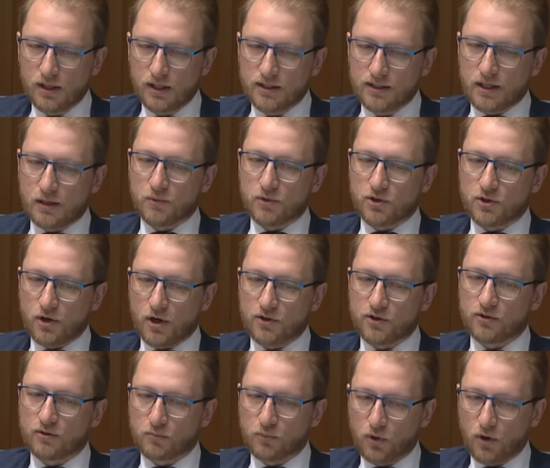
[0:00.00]

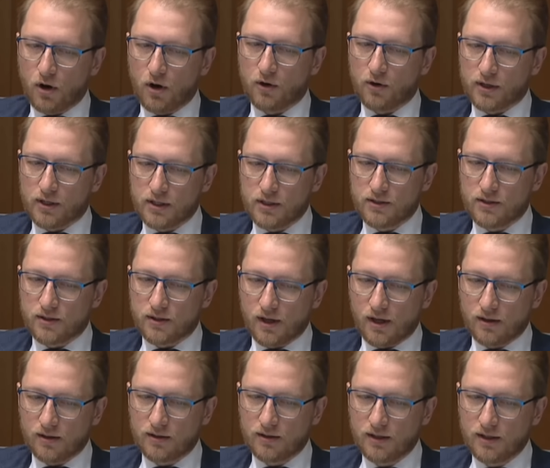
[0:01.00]
demonstration of priorities that
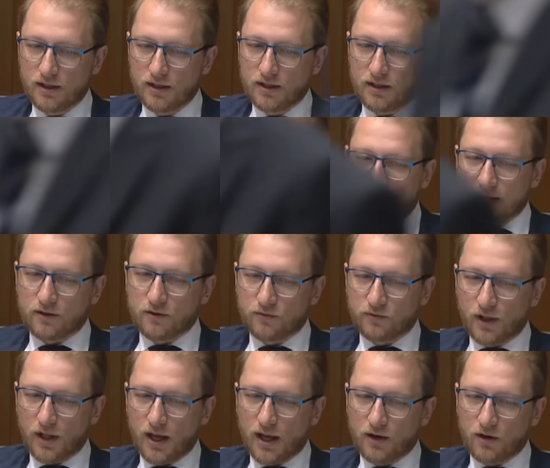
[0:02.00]
taking the
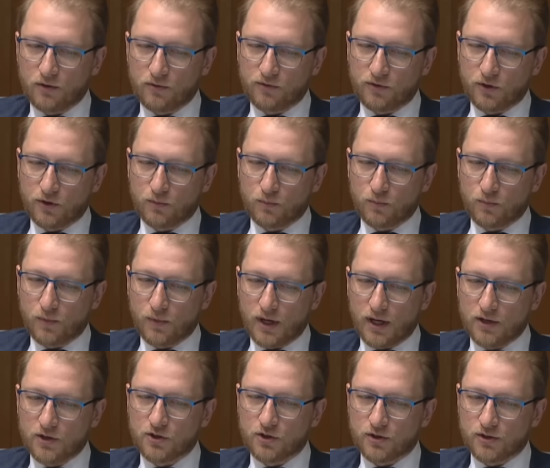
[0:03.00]
flag off the
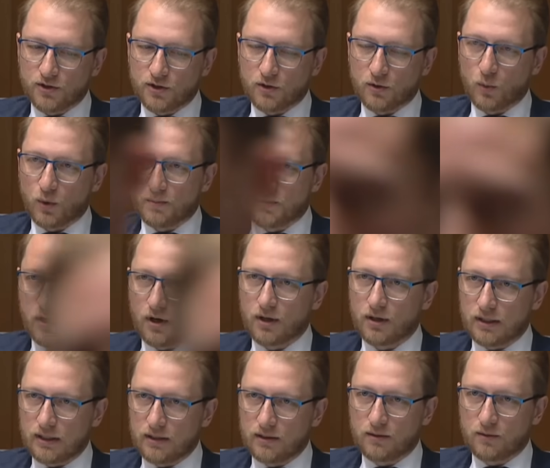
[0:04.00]
headshots on the website
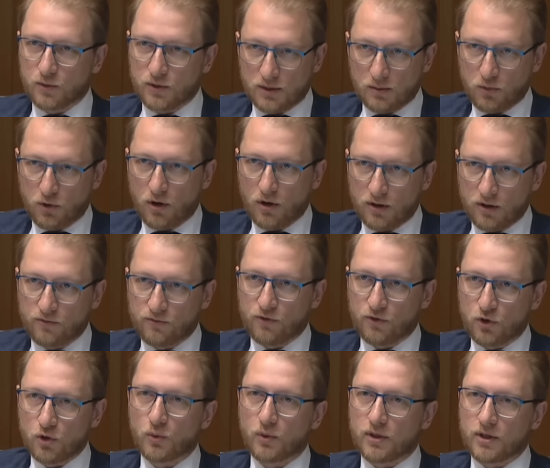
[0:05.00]
was a priority for
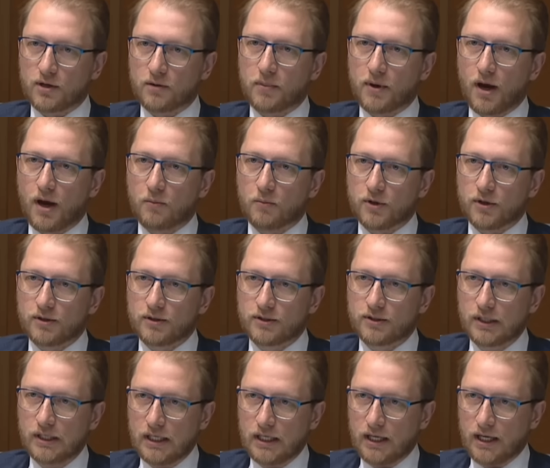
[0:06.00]
you in the department
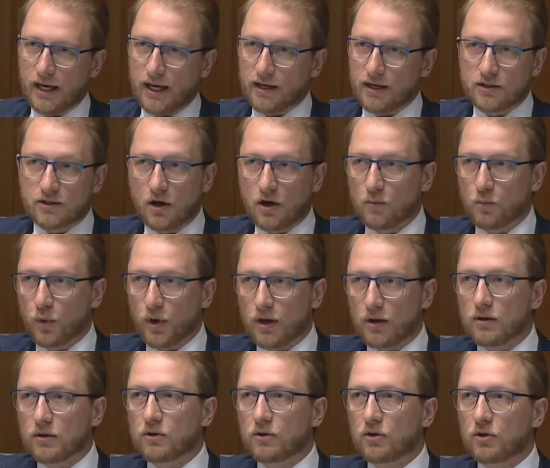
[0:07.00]
at a time
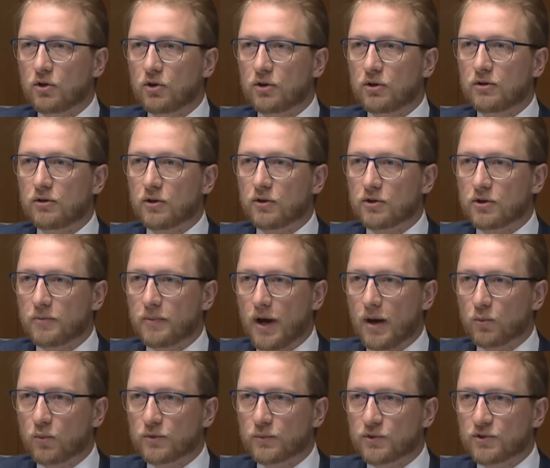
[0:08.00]
when you know, the
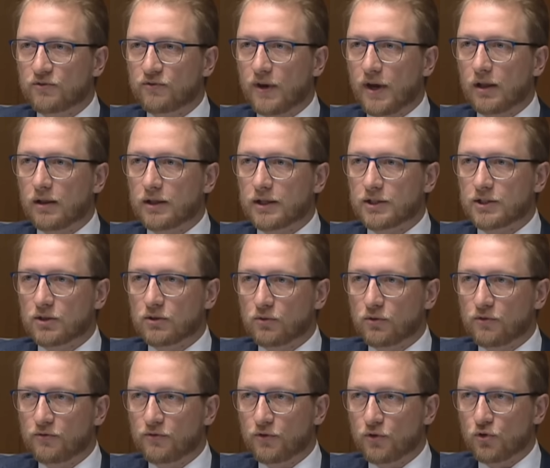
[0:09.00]
department was failing to
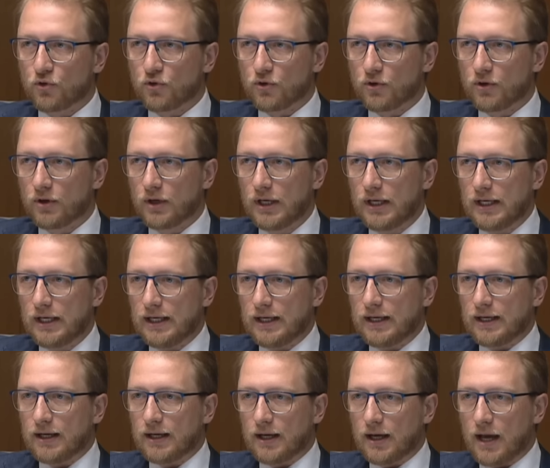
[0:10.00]
refer
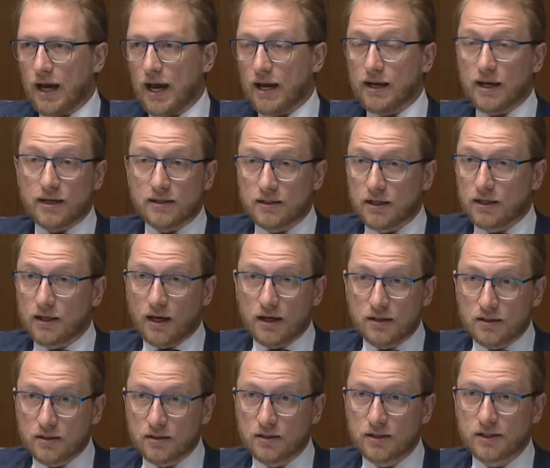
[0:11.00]
uh, AAT
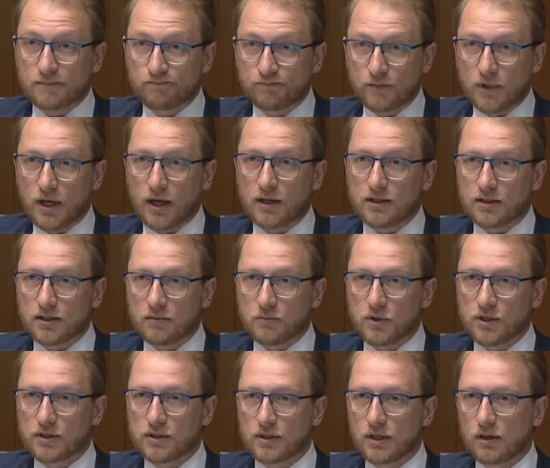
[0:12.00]
cases uh, to the
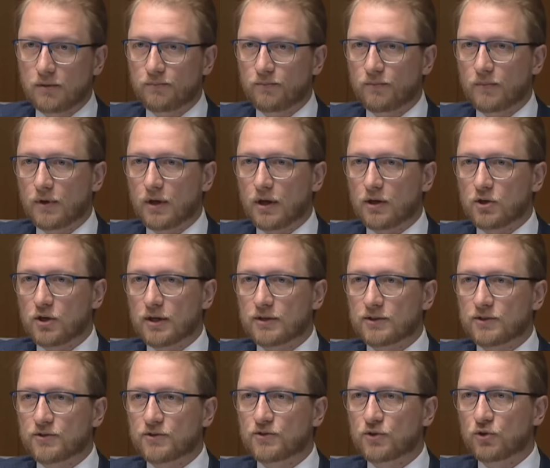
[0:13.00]
minister. Uh, you had
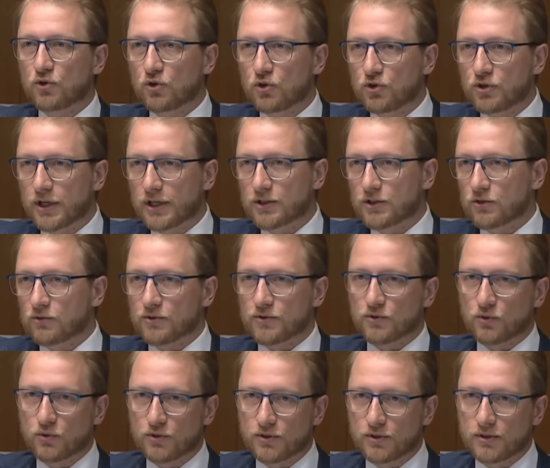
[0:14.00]
to surge extra
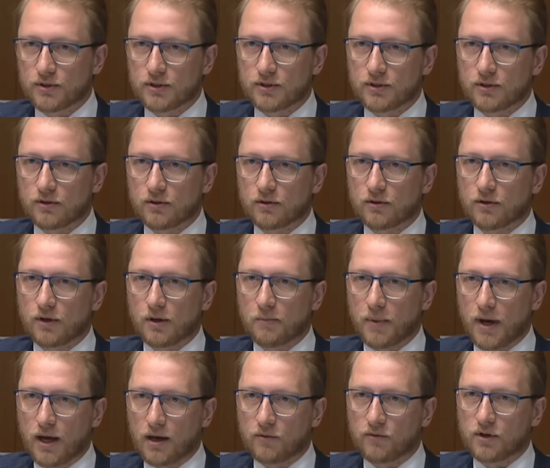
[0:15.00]
resources to a
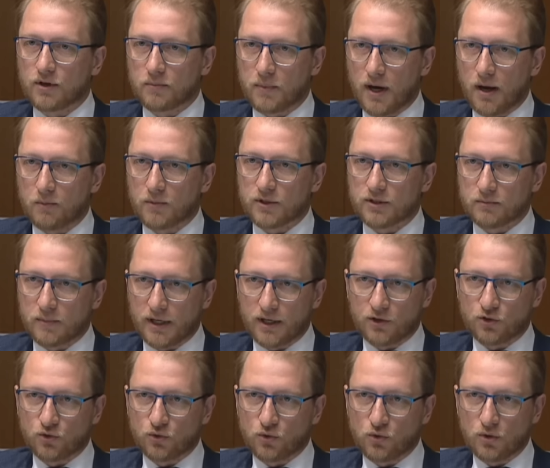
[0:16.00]
part of the department to make
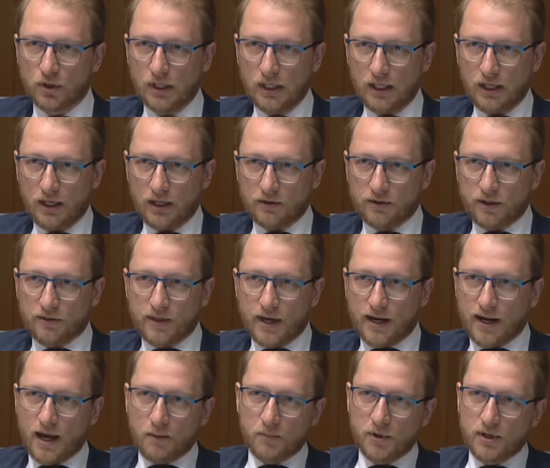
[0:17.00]
sure that that
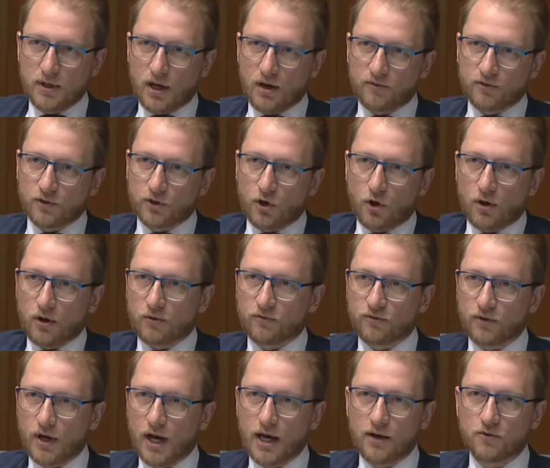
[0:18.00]
happened after going
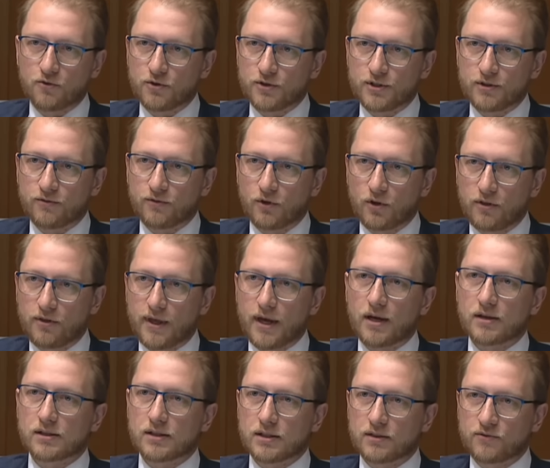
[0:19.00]
for hundreds, if not
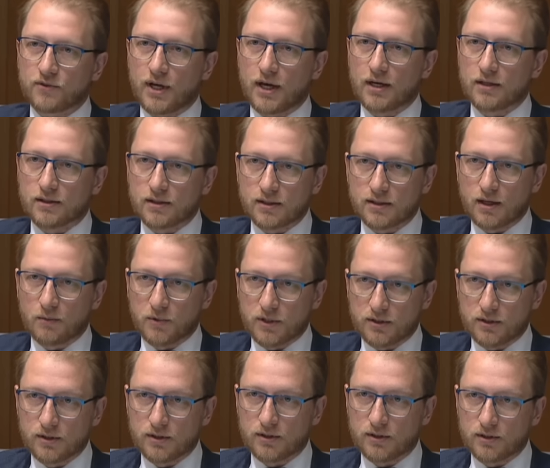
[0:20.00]
thousands, of days in some
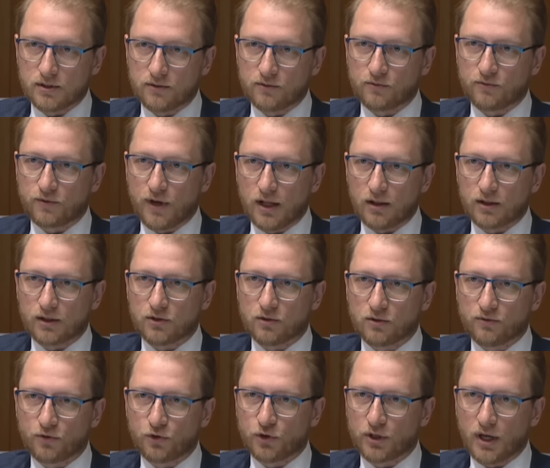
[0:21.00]
instances of failing to
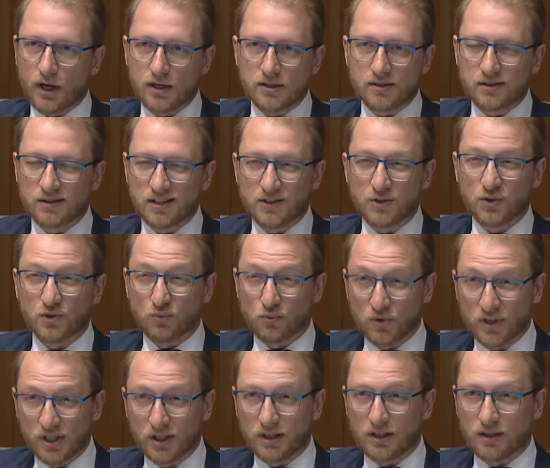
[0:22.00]
refer cases. This is
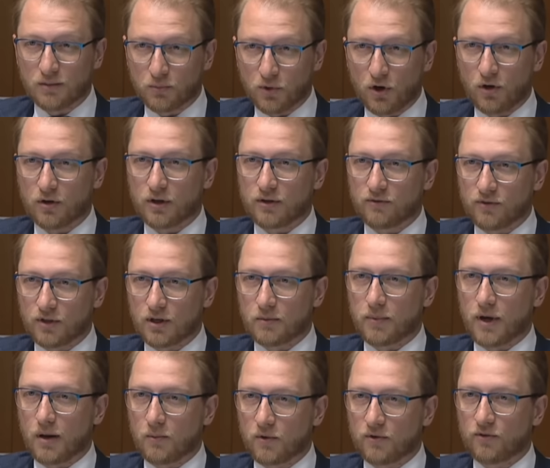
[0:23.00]
really the priority for the
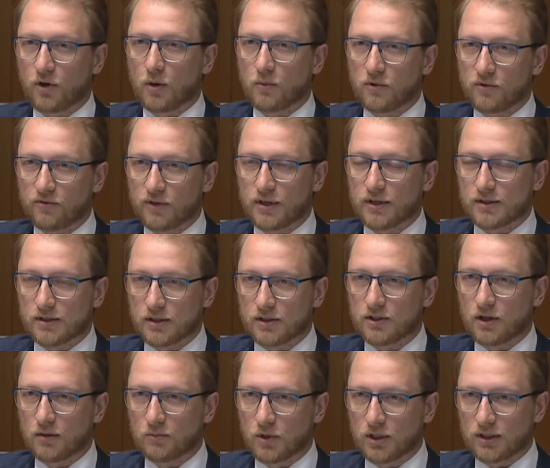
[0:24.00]
Department of Home Affairs at a
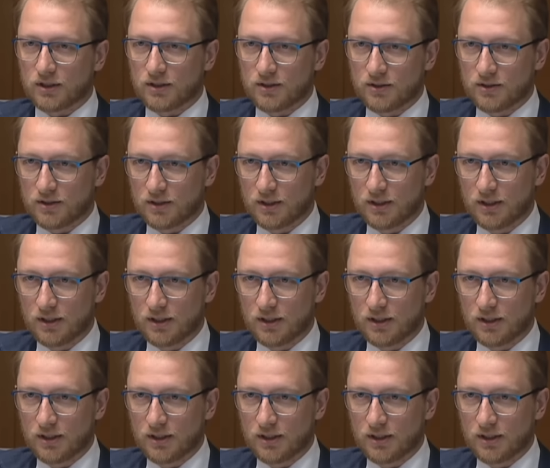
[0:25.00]
time like this.